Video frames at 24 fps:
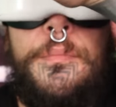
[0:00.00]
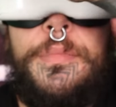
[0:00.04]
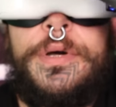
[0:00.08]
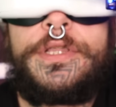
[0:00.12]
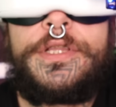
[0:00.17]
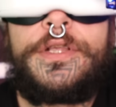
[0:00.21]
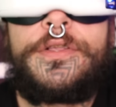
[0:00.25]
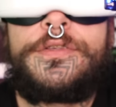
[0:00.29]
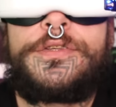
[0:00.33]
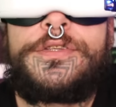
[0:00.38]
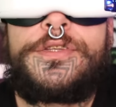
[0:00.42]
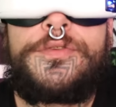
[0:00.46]
but
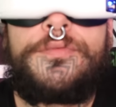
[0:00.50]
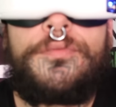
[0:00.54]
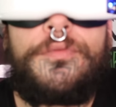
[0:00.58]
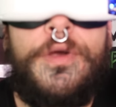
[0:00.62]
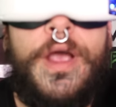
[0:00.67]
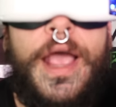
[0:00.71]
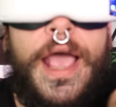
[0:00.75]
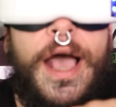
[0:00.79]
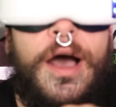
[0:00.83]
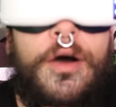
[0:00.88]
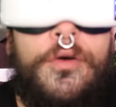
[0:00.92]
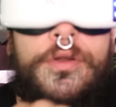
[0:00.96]
there's this
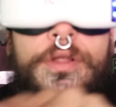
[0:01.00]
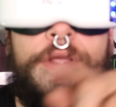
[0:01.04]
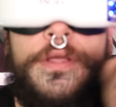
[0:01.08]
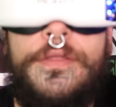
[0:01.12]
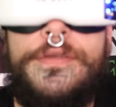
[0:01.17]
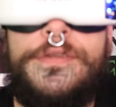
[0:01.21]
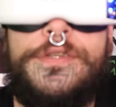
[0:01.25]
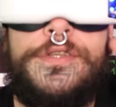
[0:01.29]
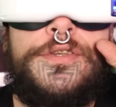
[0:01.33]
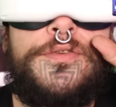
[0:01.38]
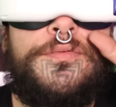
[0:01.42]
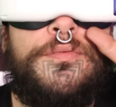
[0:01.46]
round,
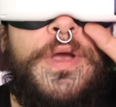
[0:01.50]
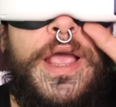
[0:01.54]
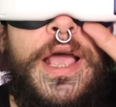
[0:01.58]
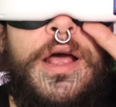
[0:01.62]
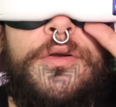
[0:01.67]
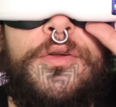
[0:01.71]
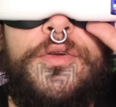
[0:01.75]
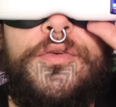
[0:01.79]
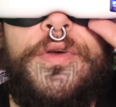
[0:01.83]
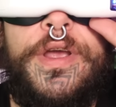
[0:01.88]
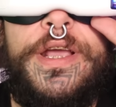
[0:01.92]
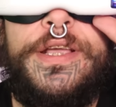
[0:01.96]
there's this
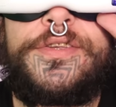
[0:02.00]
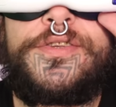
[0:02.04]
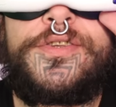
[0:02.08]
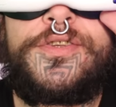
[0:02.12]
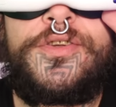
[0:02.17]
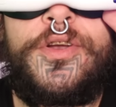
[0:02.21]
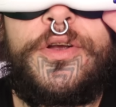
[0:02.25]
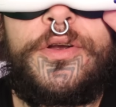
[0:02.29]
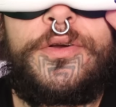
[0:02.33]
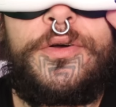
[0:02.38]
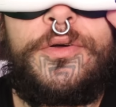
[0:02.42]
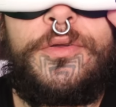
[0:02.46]
round gray
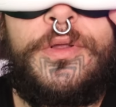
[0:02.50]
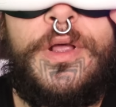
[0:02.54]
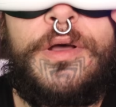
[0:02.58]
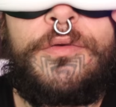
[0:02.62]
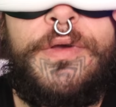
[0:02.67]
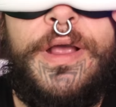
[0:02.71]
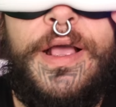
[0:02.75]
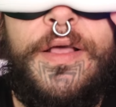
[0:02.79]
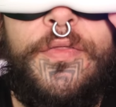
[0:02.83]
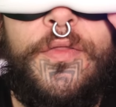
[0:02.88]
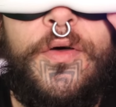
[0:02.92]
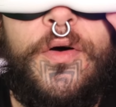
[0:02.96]
circle
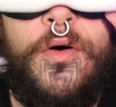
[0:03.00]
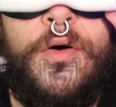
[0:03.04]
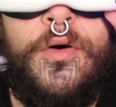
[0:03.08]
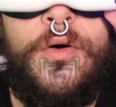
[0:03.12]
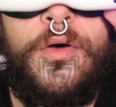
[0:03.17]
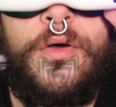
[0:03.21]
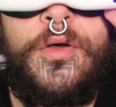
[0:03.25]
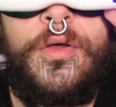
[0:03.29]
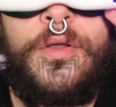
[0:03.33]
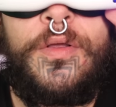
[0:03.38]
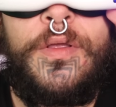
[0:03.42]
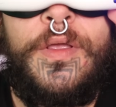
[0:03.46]
around the
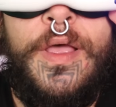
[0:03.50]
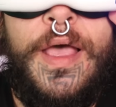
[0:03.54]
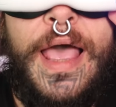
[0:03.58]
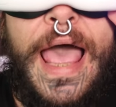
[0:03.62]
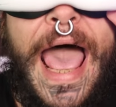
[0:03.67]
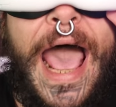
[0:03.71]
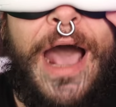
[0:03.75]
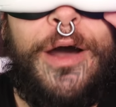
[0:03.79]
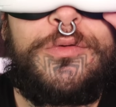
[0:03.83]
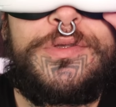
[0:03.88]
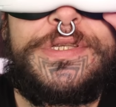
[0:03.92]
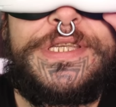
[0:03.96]
whole
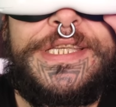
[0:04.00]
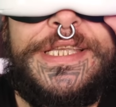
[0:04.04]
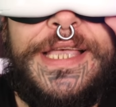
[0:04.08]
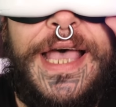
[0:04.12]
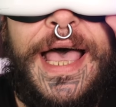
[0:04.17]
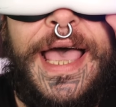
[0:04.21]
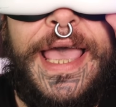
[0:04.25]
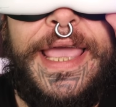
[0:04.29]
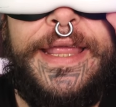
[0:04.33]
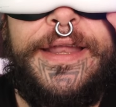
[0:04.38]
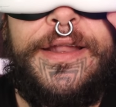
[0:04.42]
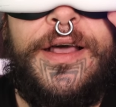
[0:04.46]

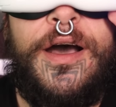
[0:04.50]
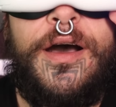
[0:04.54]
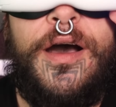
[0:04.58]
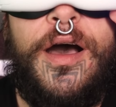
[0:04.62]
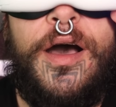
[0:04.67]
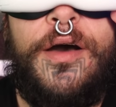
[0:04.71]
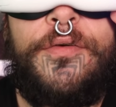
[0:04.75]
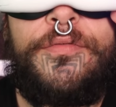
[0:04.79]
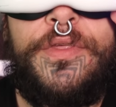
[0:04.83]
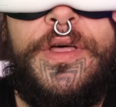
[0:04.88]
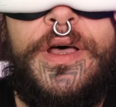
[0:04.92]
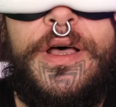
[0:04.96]
outside uh,
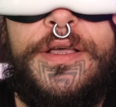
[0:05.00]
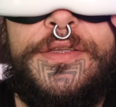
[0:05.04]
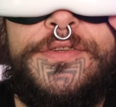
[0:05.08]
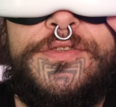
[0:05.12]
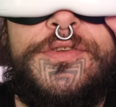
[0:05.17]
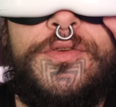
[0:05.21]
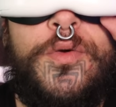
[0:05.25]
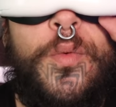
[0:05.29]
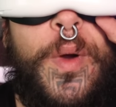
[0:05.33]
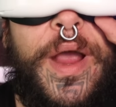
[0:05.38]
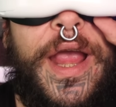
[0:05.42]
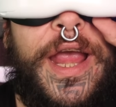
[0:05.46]
of the
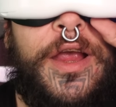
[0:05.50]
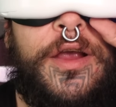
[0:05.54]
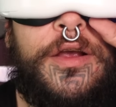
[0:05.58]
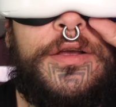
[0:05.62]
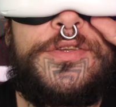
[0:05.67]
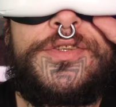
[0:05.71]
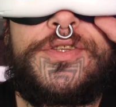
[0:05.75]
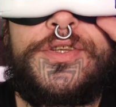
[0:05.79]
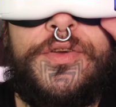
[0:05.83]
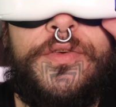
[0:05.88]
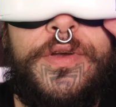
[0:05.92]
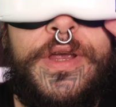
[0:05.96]
square
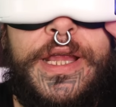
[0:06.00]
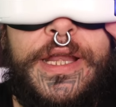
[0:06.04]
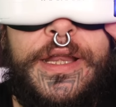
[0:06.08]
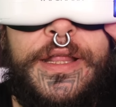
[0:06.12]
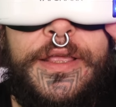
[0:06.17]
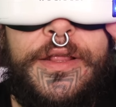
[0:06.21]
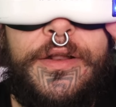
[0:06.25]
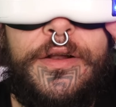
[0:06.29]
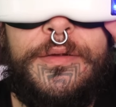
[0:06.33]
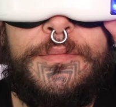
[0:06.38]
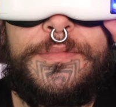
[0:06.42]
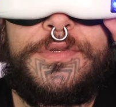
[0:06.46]
screen,
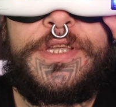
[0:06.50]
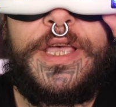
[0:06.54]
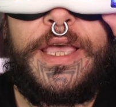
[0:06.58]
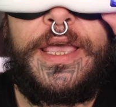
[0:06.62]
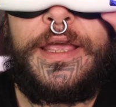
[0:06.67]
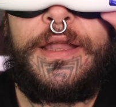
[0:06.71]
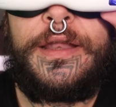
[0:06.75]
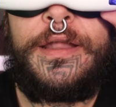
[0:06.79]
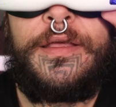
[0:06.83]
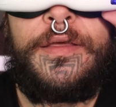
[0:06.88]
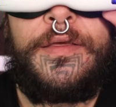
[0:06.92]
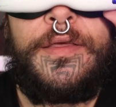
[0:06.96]
you know what I'm
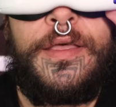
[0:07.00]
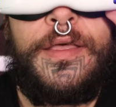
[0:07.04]
saying?